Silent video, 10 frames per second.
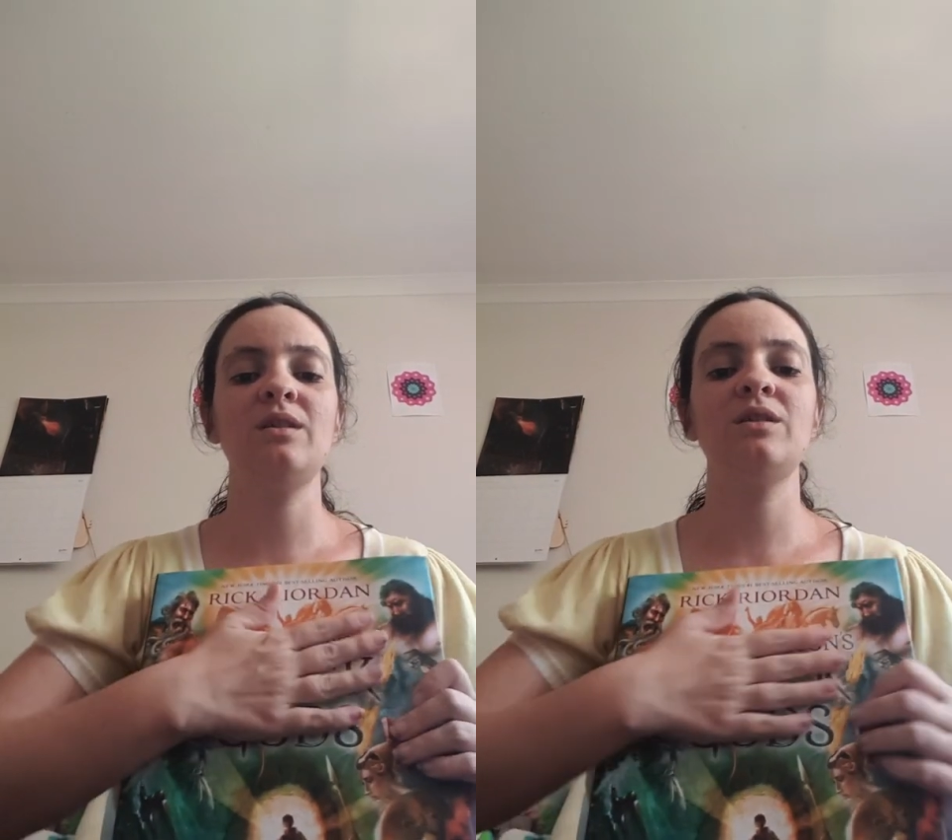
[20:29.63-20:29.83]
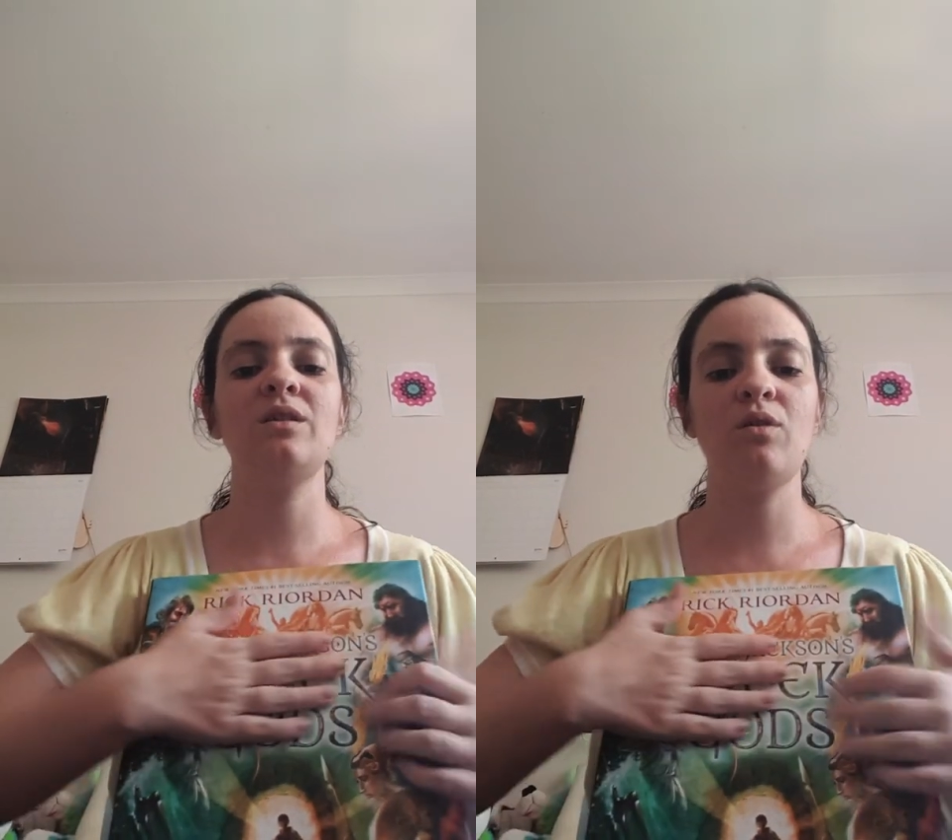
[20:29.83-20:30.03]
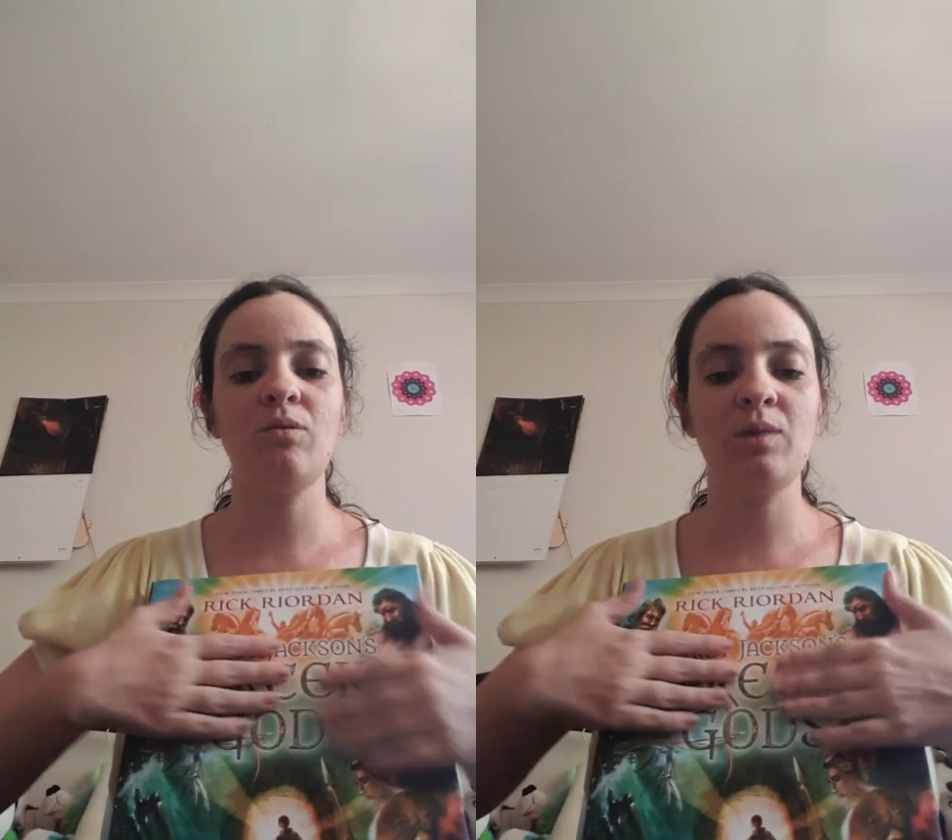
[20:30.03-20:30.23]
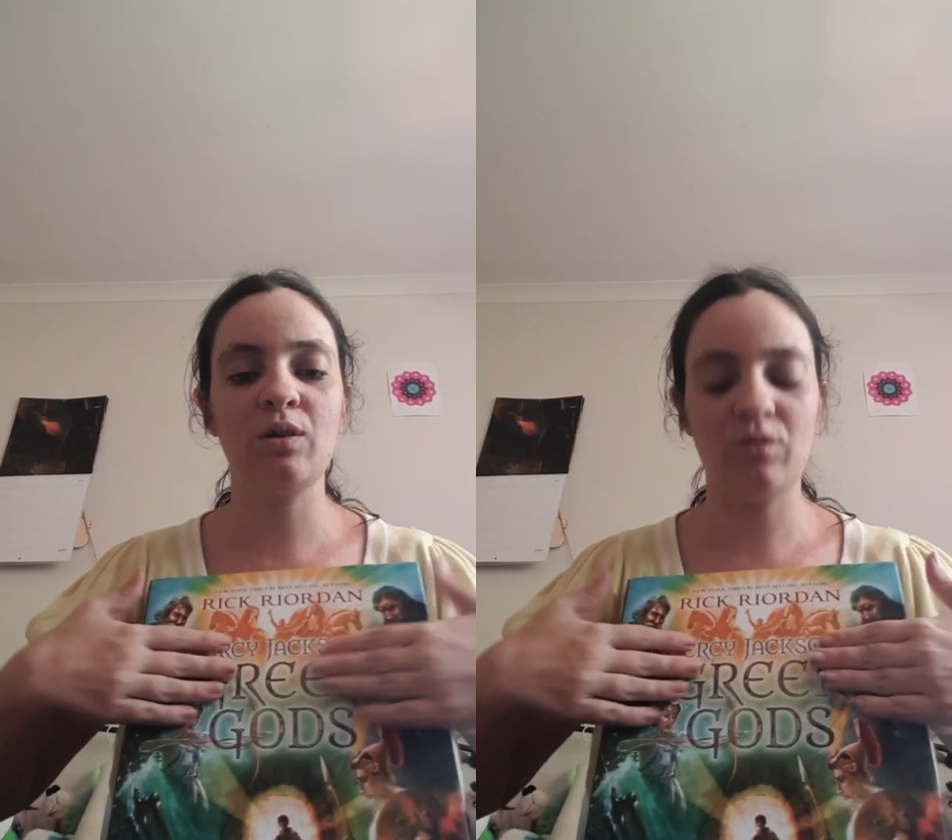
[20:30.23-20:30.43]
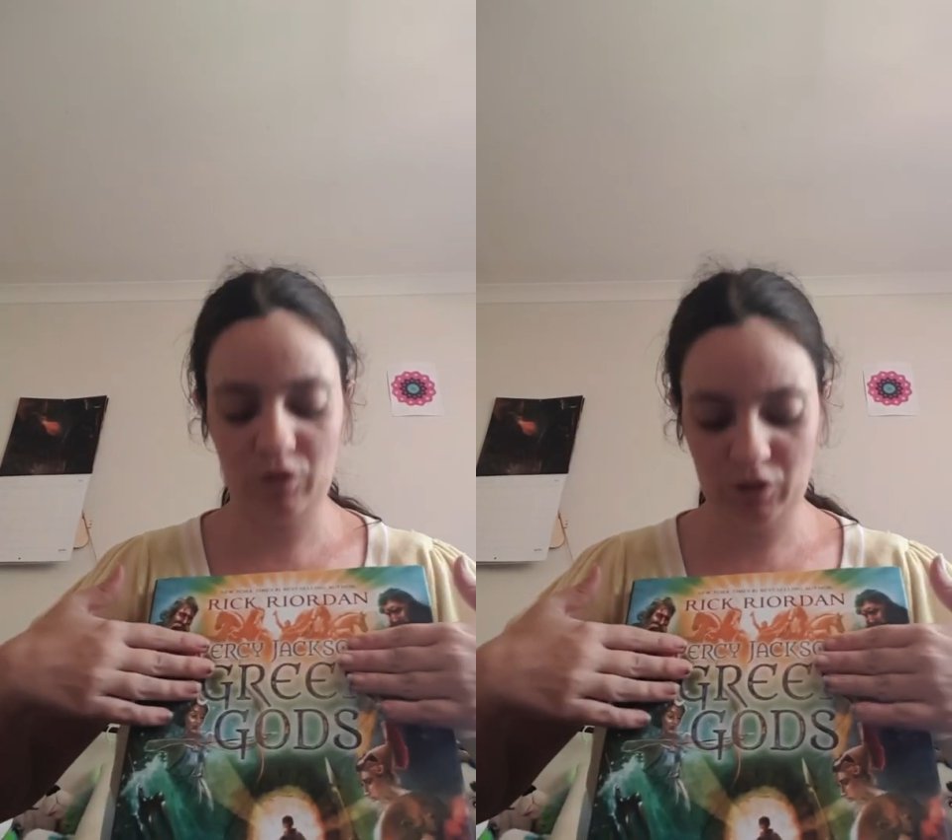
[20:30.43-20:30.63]
And oh my
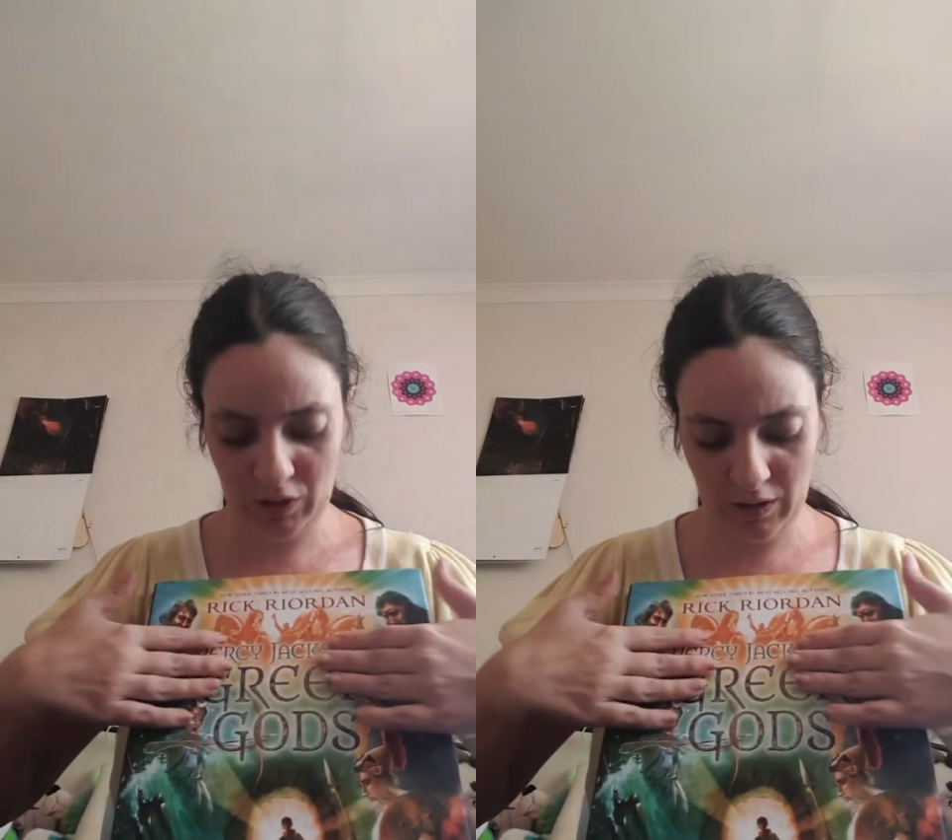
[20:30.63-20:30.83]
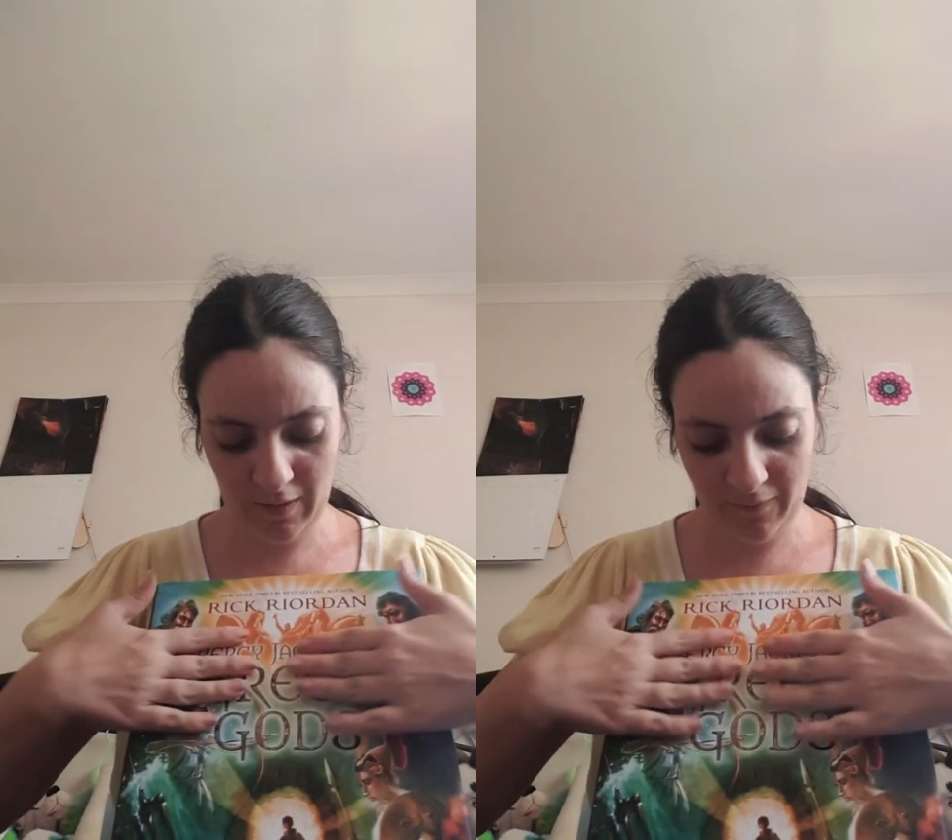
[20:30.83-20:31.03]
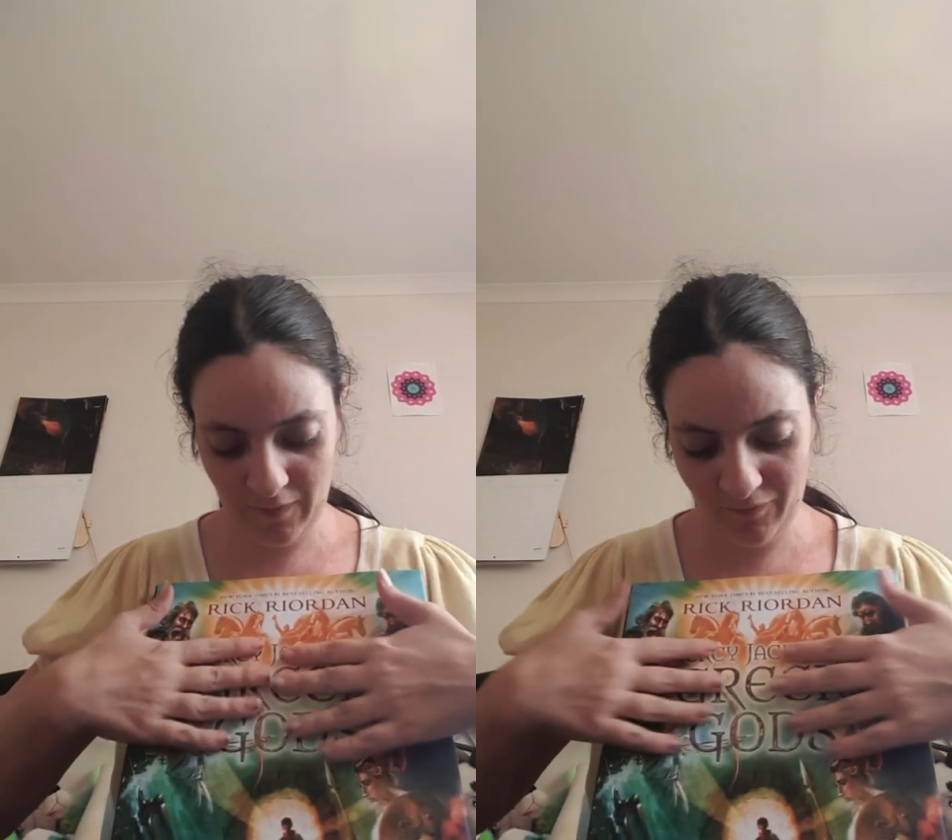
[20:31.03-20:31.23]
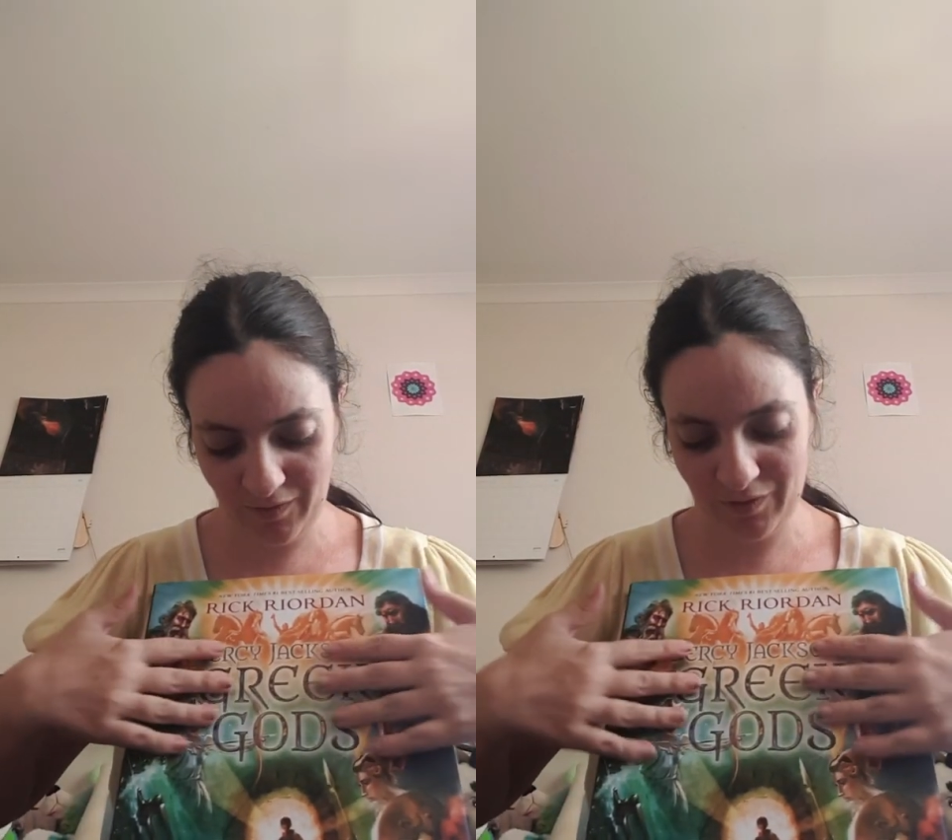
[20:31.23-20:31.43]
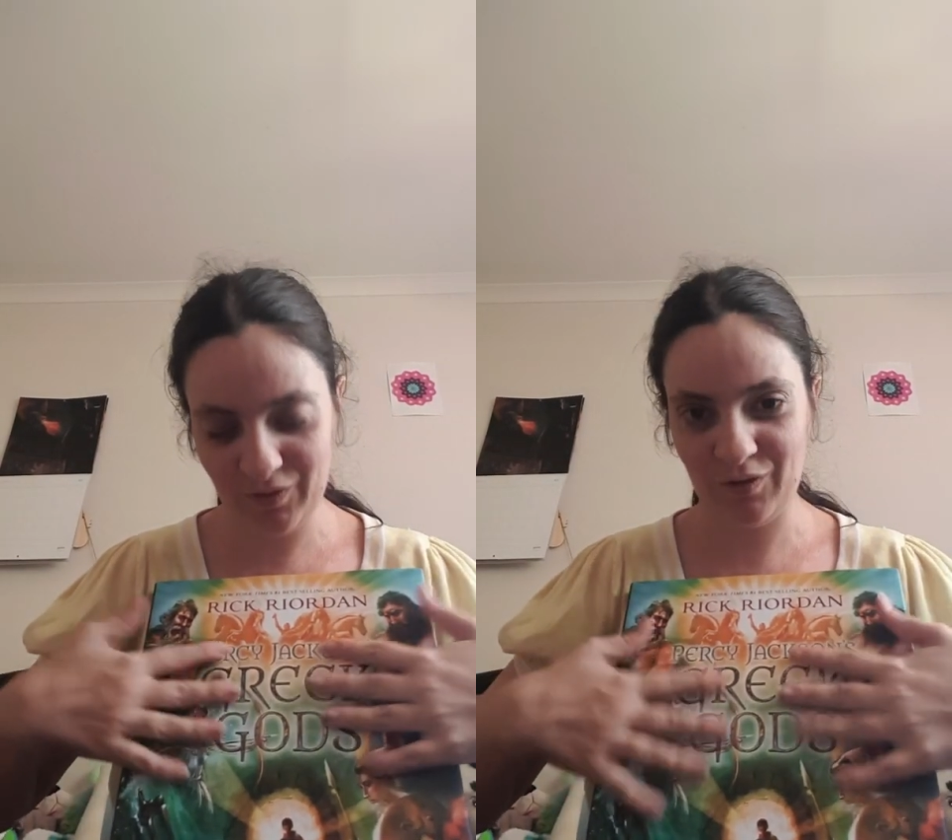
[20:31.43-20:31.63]
gosh, the cover
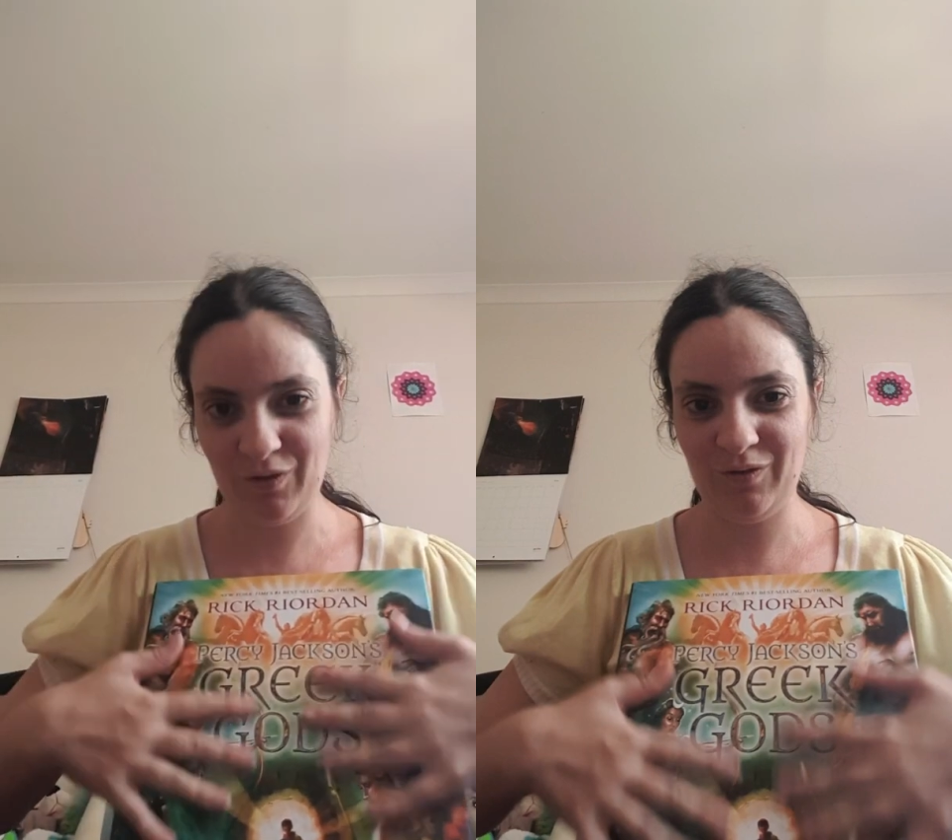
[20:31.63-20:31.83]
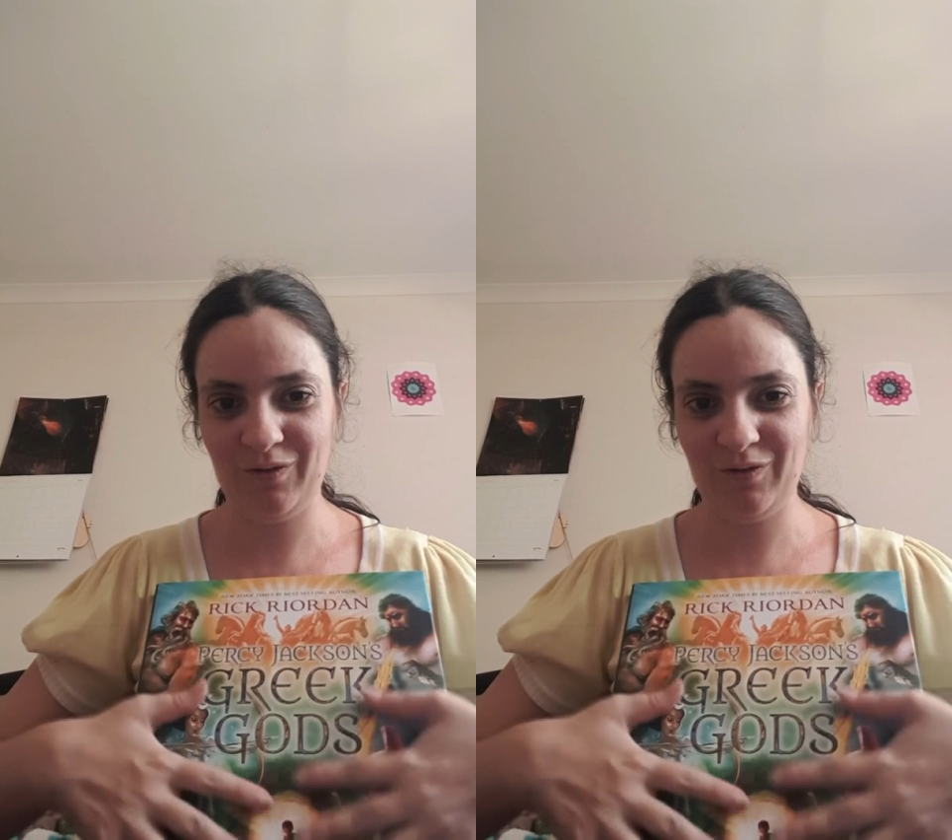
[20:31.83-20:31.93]
feels so